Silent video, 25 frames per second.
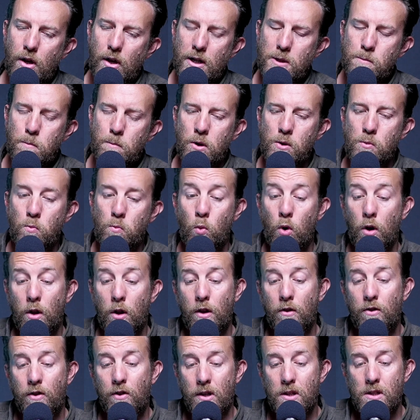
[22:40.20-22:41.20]
I suppose one
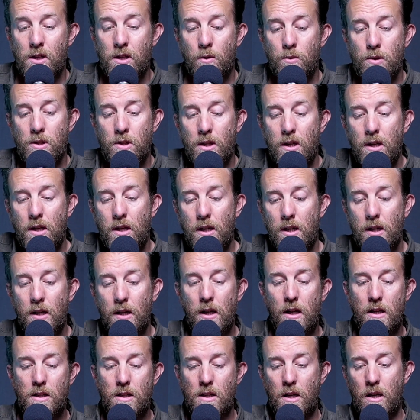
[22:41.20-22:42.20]
of the things I was
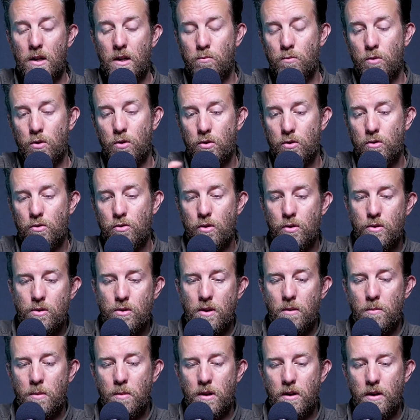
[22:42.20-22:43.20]
thinking as I looked through
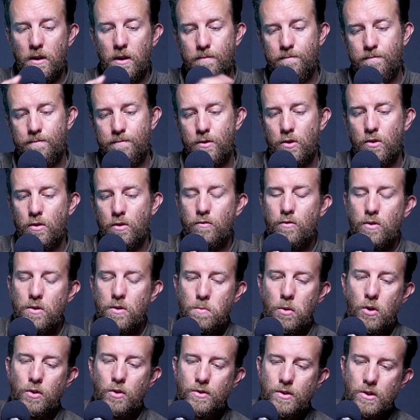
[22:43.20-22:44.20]
some of the sort of
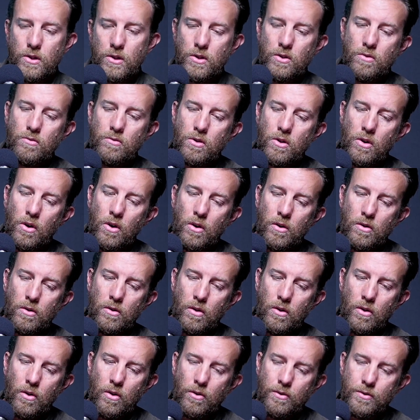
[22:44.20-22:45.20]
responses you got
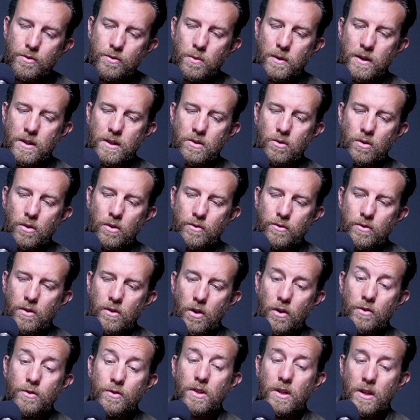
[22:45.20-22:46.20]
on Twitter on
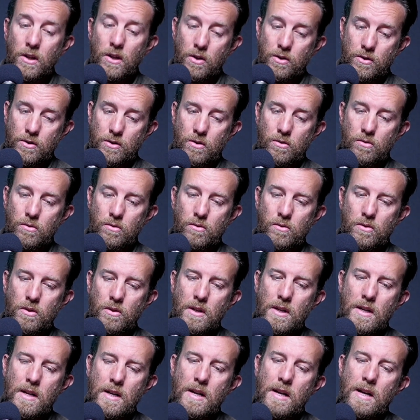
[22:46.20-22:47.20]
onto the article
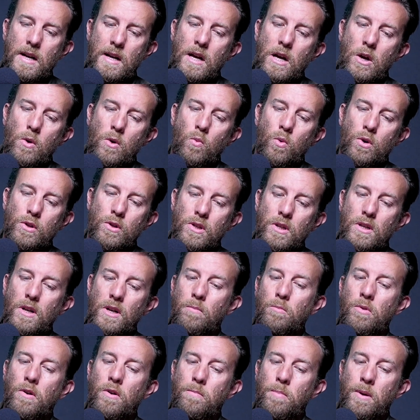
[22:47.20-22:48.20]
was a
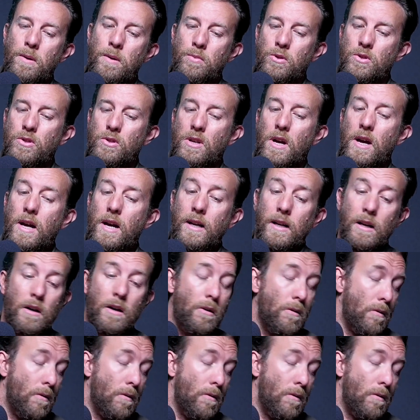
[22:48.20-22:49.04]
number of people saying.